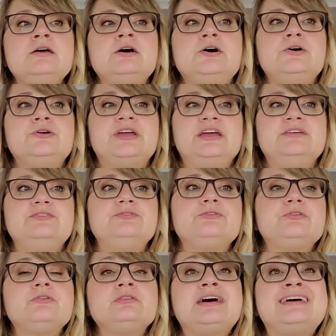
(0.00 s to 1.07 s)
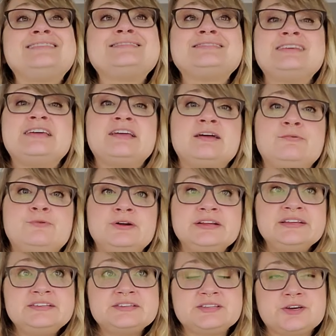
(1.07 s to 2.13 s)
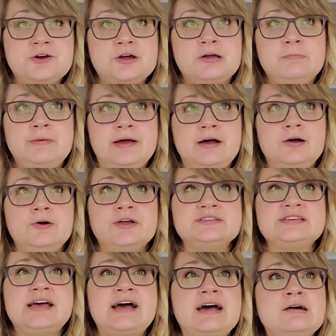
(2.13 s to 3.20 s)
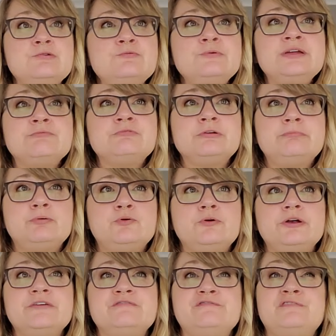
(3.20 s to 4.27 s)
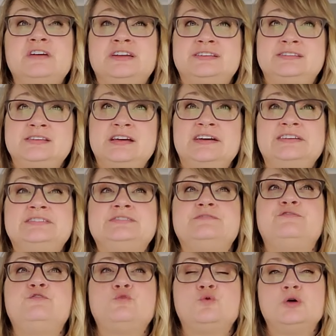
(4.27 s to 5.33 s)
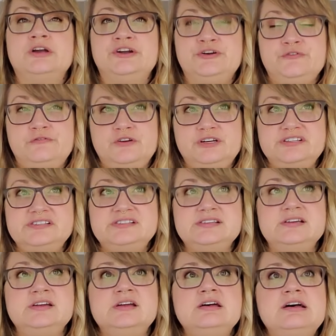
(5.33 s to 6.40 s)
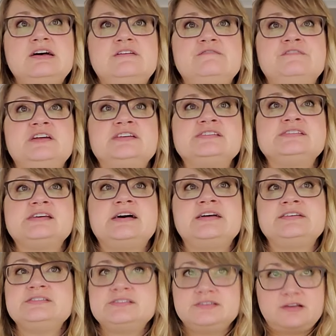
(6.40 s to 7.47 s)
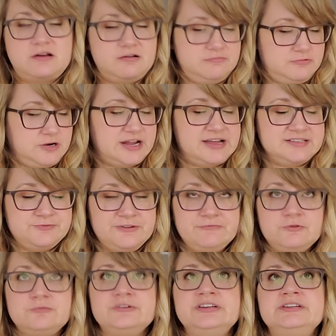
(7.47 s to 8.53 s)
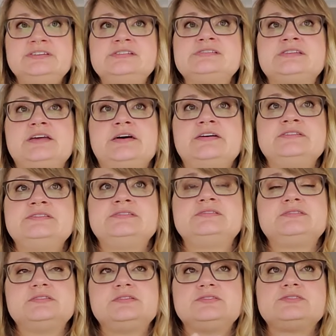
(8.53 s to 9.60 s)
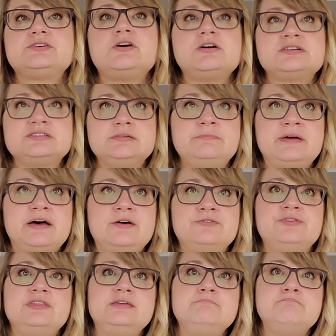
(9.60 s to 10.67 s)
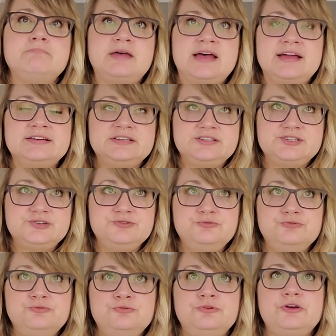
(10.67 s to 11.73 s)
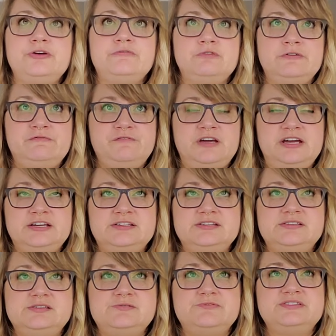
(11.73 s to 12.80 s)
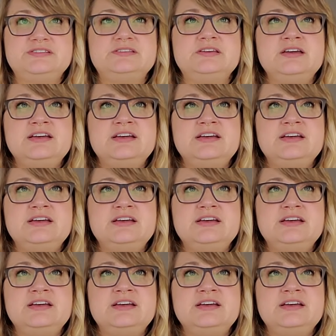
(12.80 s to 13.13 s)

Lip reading: Okay, so the last thing I wanted to talk about is how we report effect size for ANOVAs. Effect size, as we've already discussed, talks about the magnitude of an effect. So it's